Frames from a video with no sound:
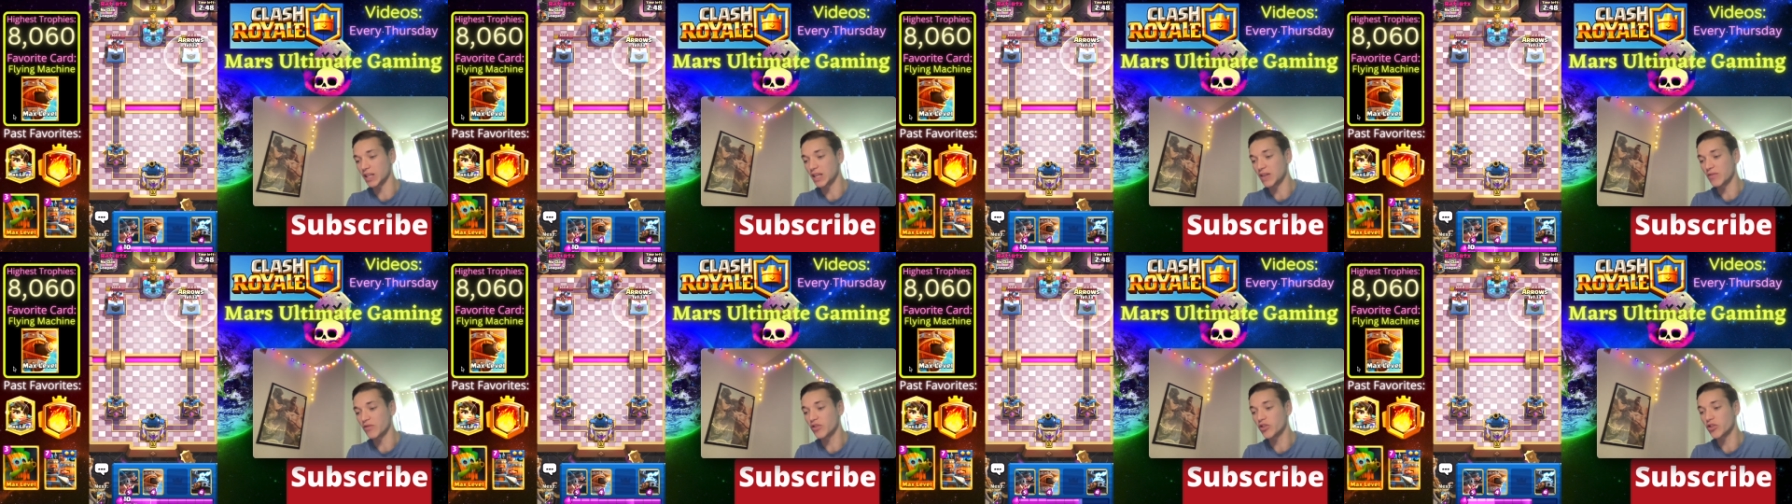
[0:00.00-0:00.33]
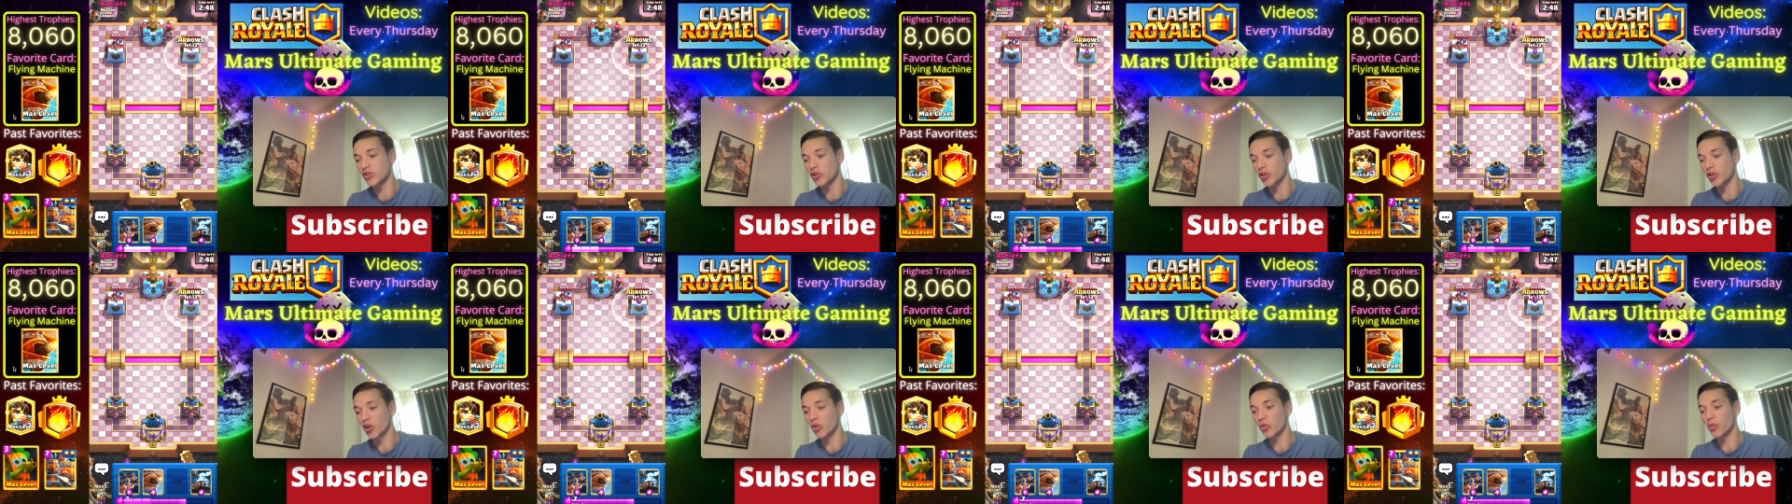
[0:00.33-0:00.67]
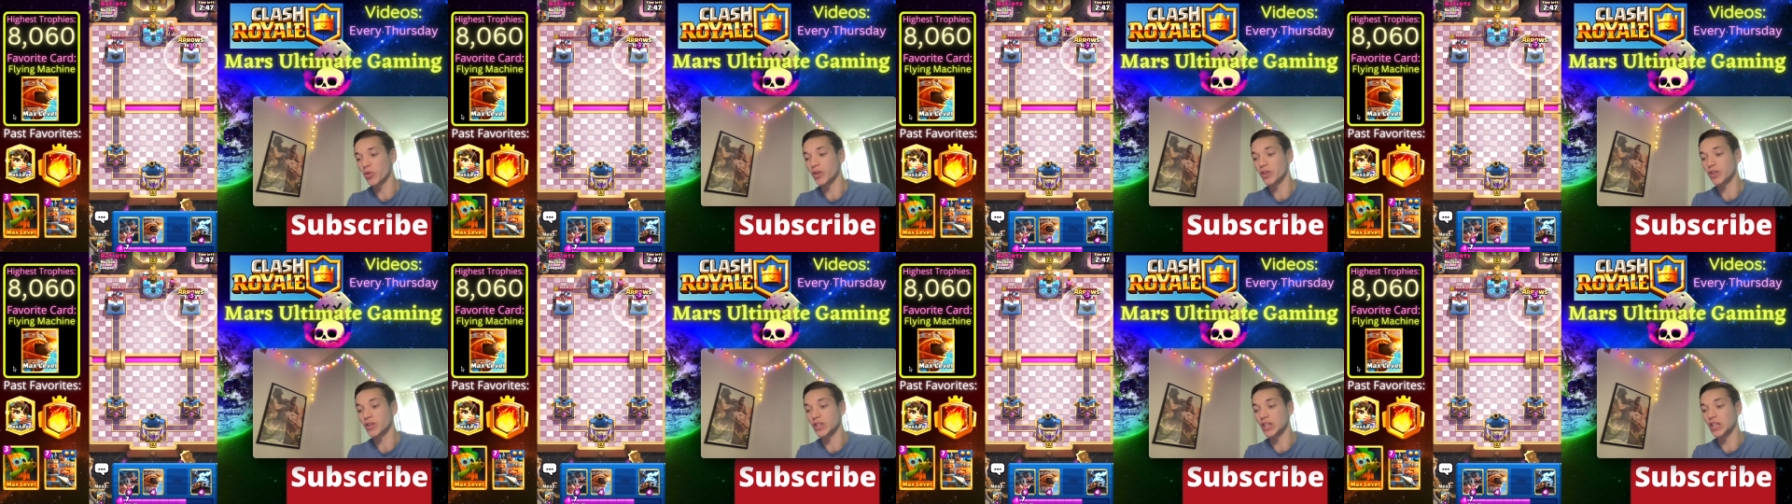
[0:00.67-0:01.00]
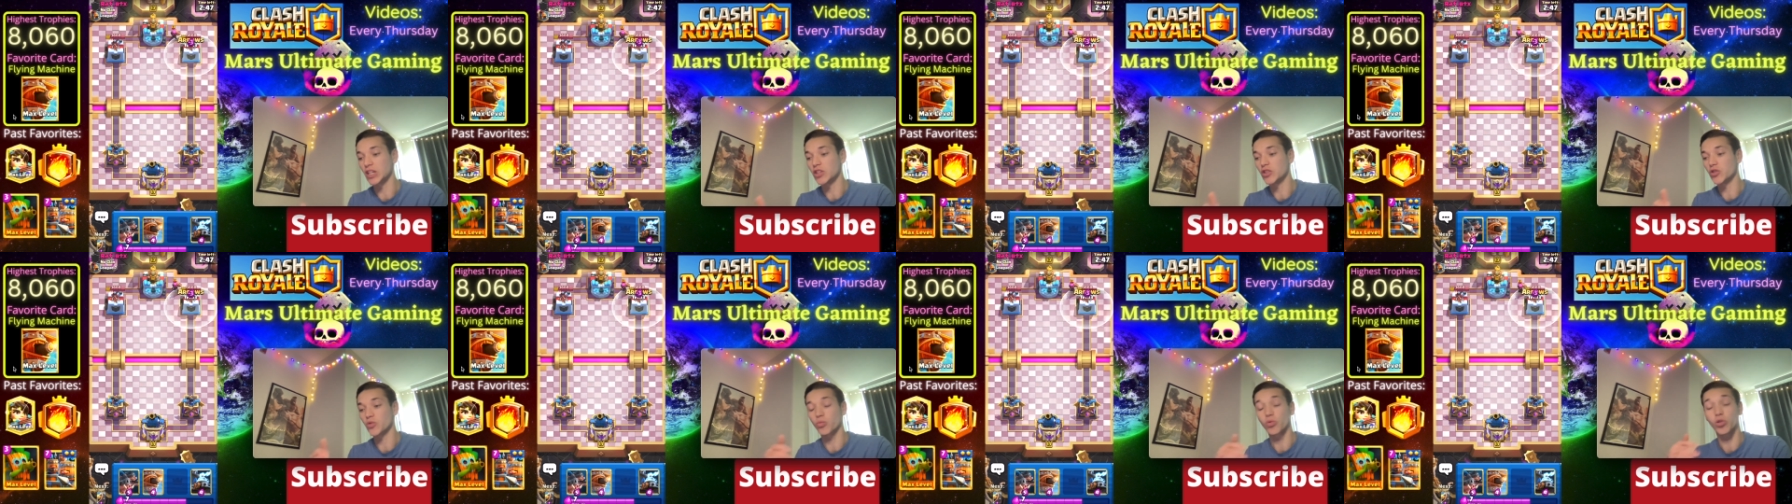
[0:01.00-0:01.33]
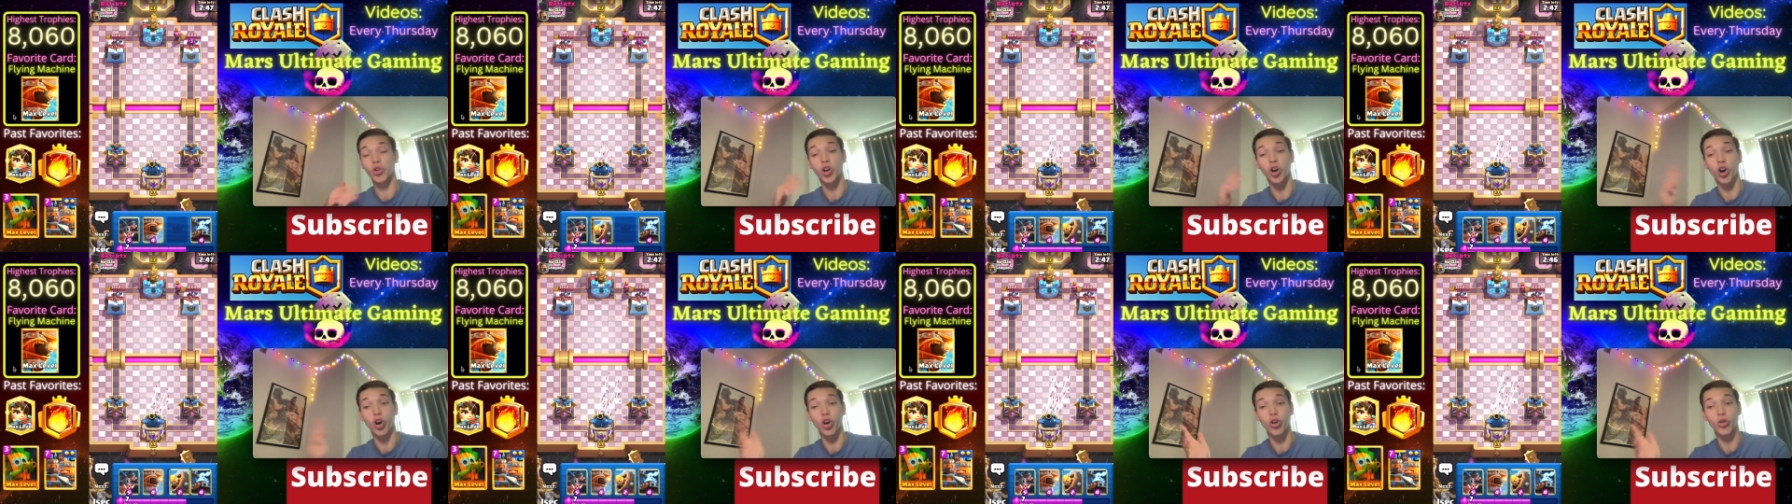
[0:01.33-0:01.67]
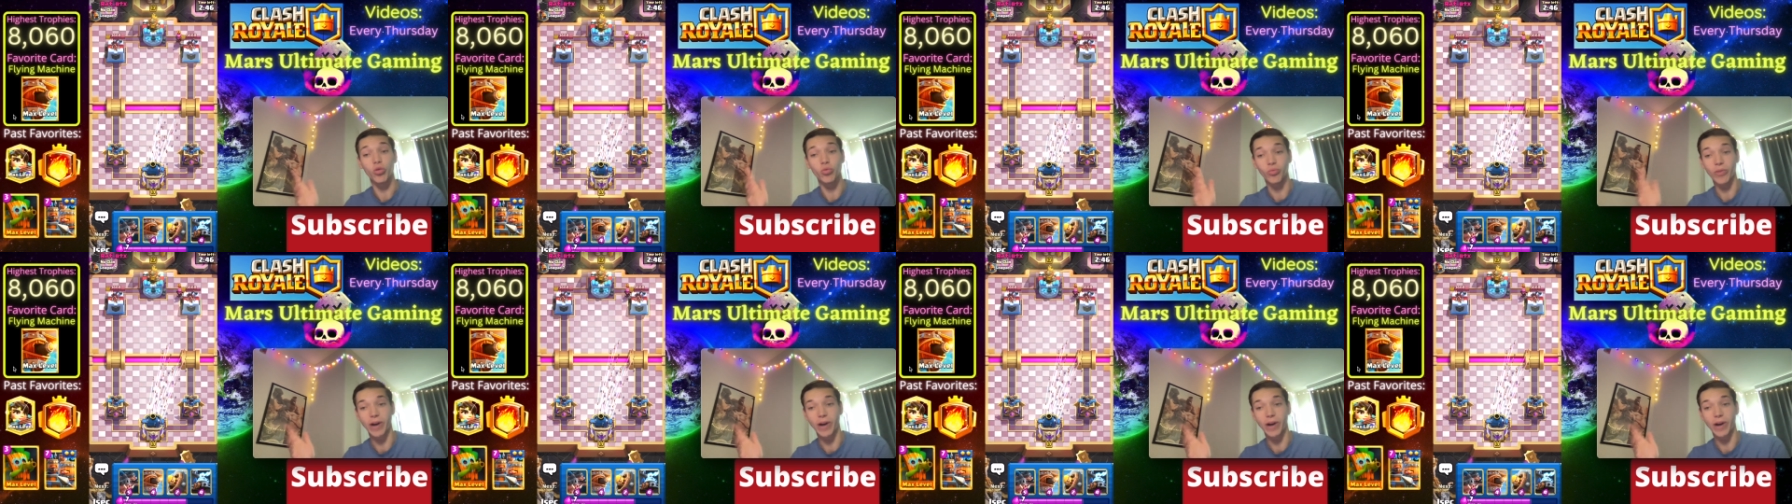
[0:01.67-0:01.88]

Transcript: even though these were all